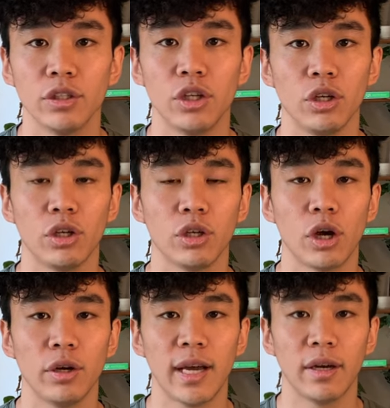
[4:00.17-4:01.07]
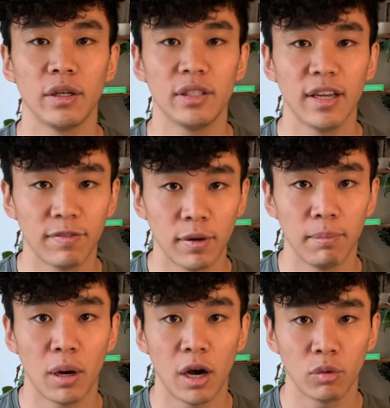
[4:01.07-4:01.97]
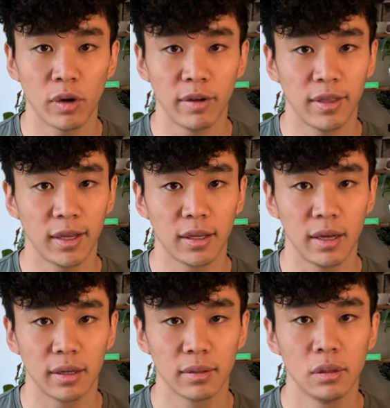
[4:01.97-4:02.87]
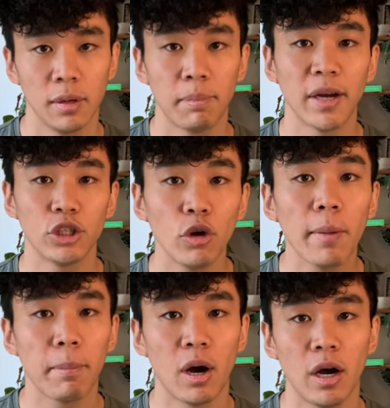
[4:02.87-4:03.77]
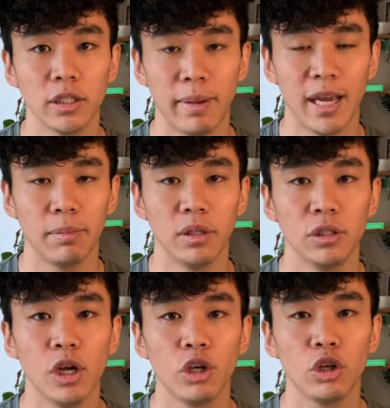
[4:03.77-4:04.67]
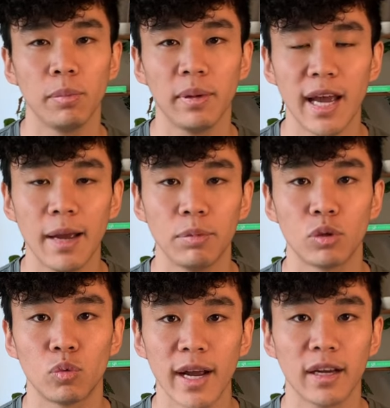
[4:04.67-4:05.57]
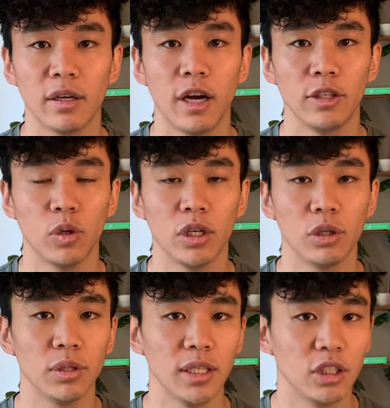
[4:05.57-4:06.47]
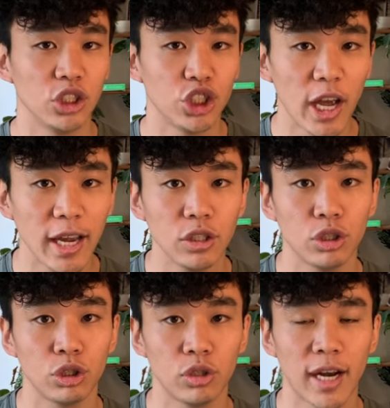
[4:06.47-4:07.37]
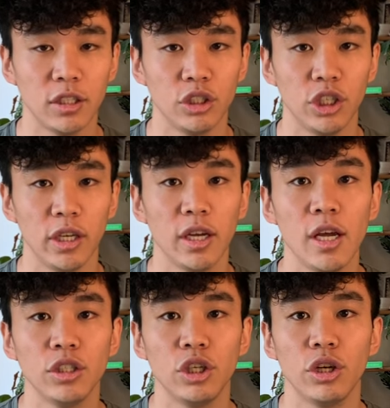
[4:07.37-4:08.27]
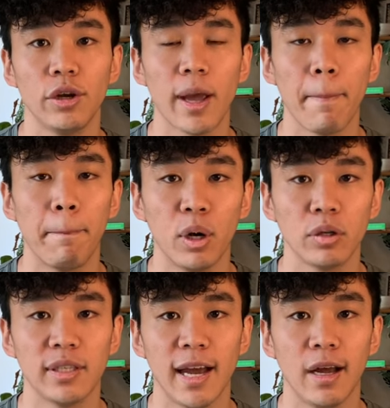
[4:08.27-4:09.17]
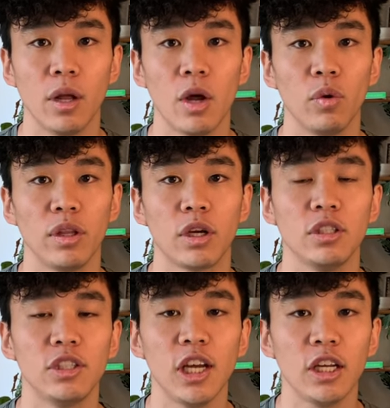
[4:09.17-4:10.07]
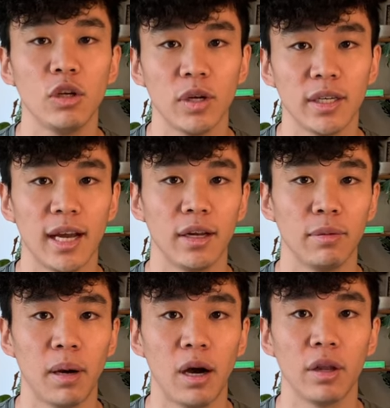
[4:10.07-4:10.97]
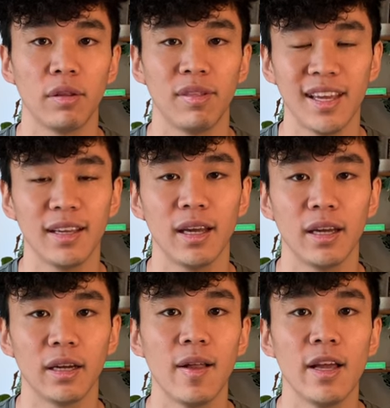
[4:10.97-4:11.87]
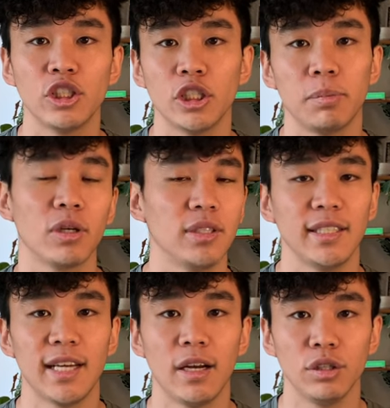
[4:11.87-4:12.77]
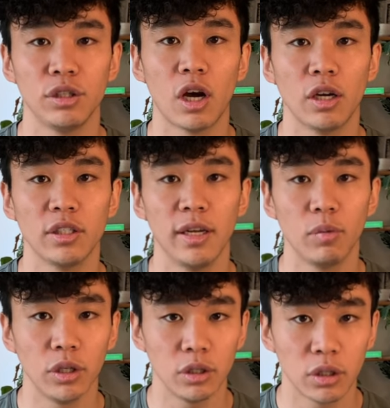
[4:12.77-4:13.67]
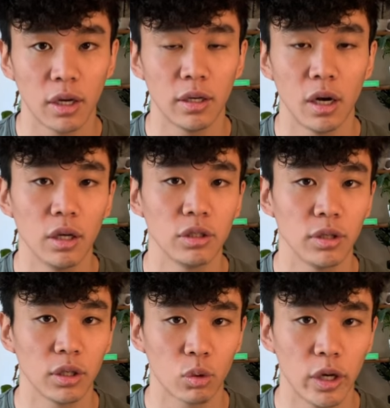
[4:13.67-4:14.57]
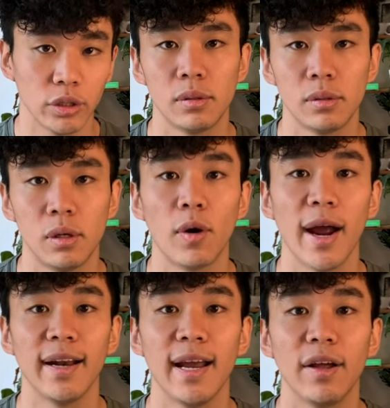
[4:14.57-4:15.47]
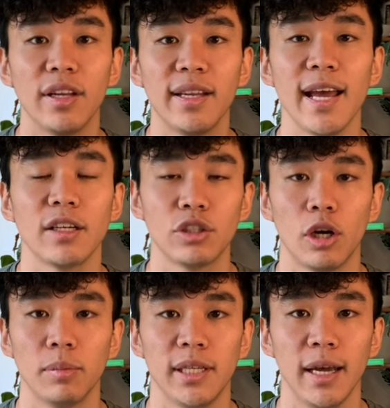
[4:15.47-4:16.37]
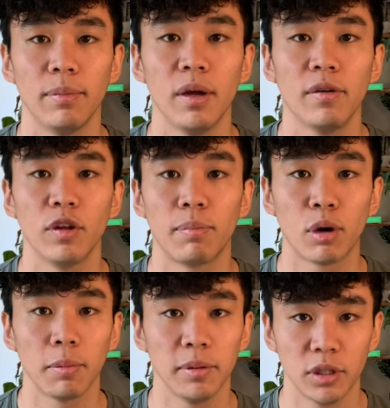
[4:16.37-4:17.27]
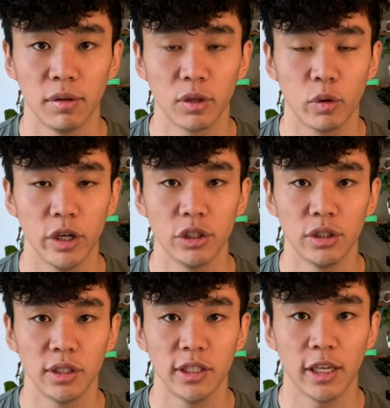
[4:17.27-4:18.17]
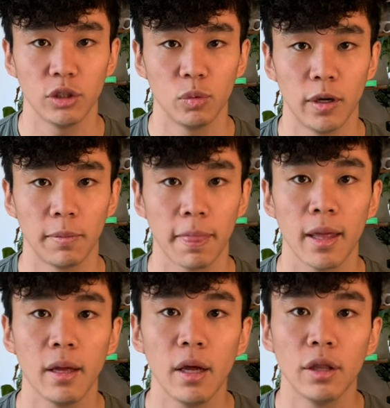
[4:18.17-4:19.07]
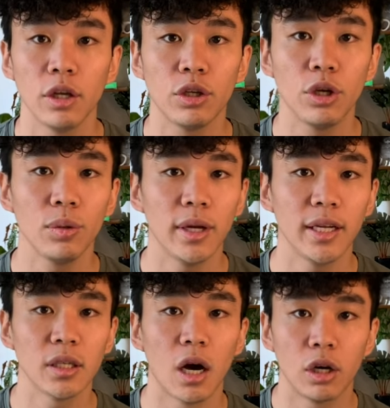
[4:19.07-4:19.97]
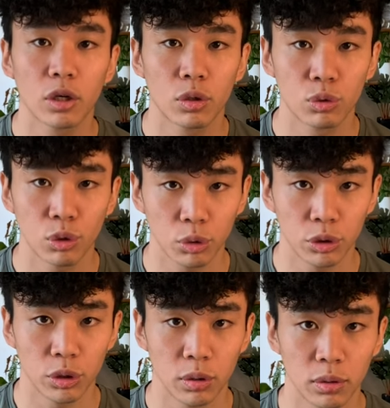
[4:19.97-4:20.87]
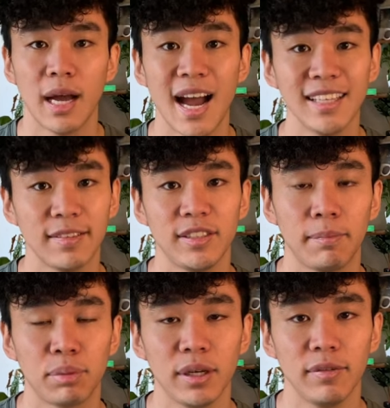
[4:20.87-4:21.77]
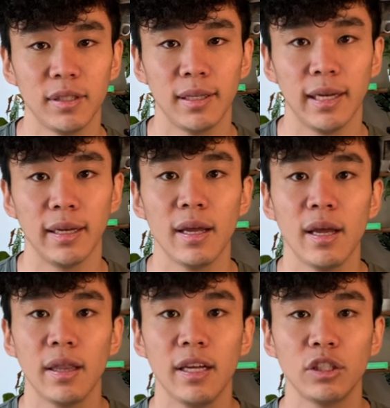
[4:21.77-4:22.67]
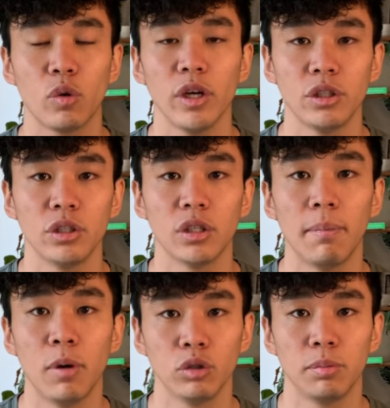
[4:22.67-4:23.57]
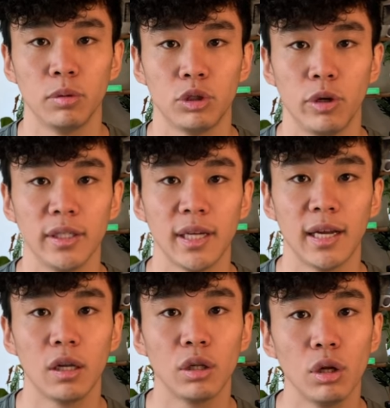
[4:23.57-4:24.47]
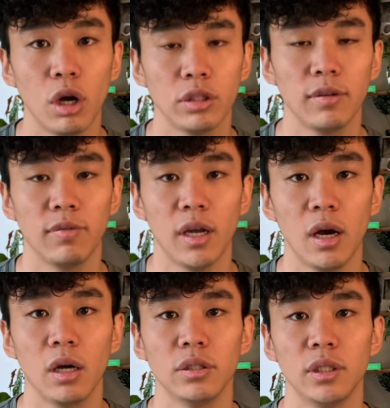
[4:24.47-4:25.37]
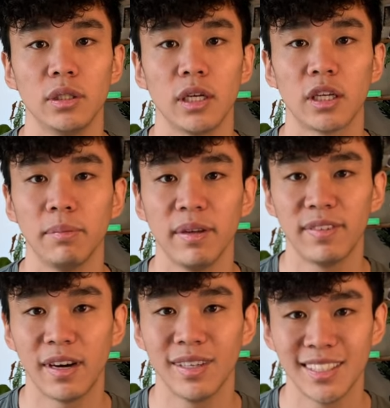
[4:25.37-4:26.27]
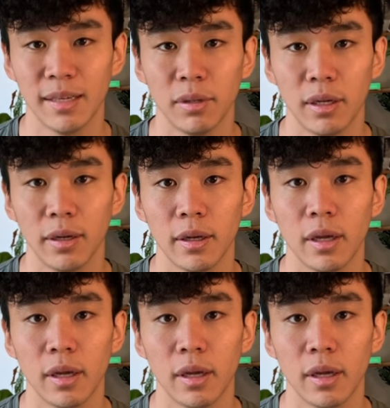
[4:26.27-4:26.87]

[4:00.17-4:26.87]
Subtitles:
so you can go down a different pathway of thinking. By doing past papers, you'll be able to recognize when you'll need to change your strategy so you don't get bogged down with continuing down the path of thinking just because that's how you started it when you started answering the question. All right, and now the next top tip for the problem solving questions in section 1. The units are crucial. As I've said previously, these questions are multiple choice and a lot of the answers are going to be very similar.